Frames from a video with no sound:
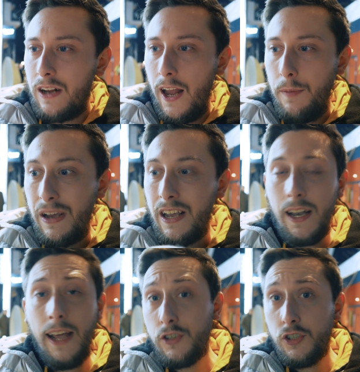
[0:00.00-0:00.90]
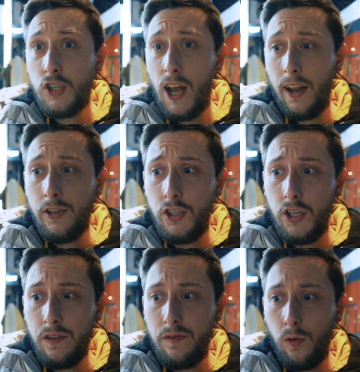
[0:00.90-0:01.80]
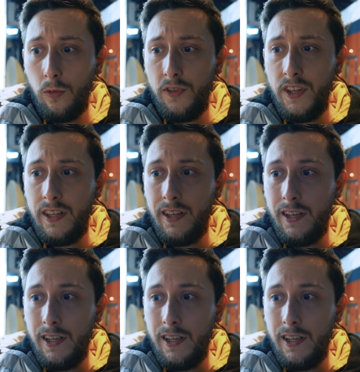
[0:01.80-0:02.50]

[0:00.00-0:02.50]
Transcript: claim a collection challenge for the